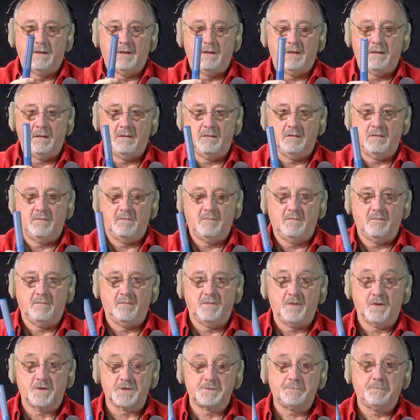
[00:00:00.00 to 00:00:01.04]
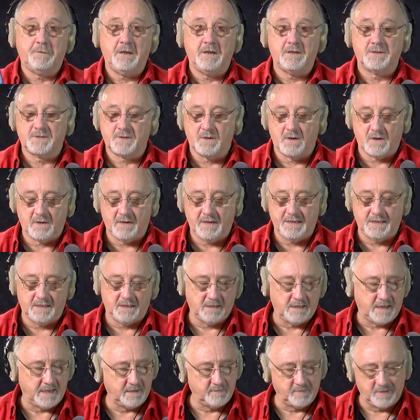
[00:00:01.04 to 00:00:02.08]
those peaks are in
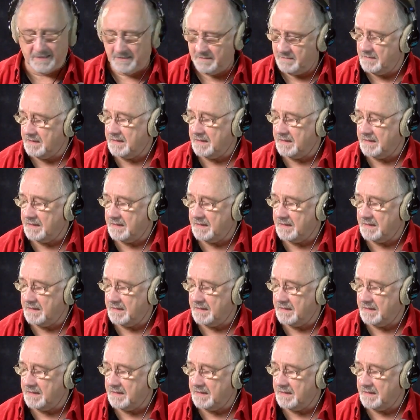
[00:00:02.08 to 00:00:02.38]
alignment.